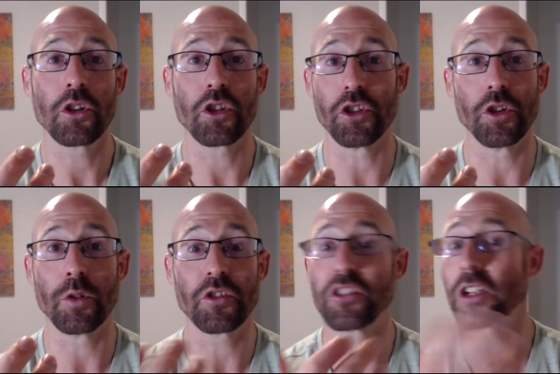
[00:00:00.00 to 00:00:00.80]
to
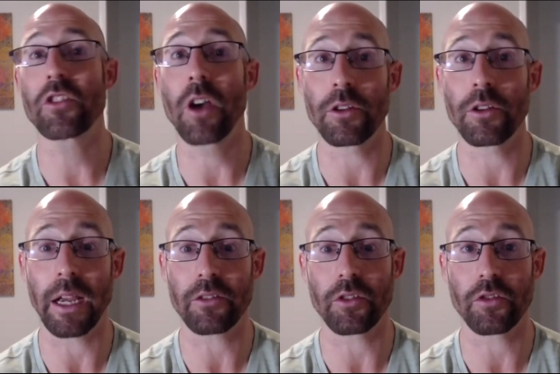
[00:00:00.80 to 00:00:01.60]
do six other
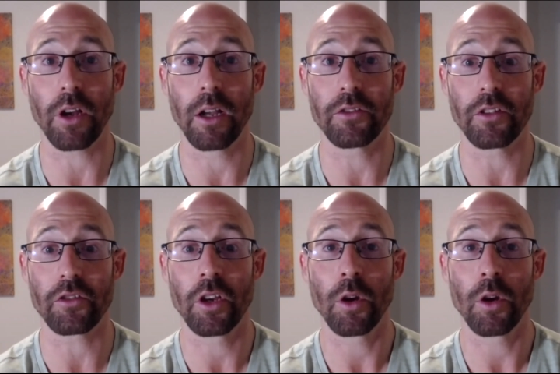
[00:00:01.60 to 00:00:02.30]
exercises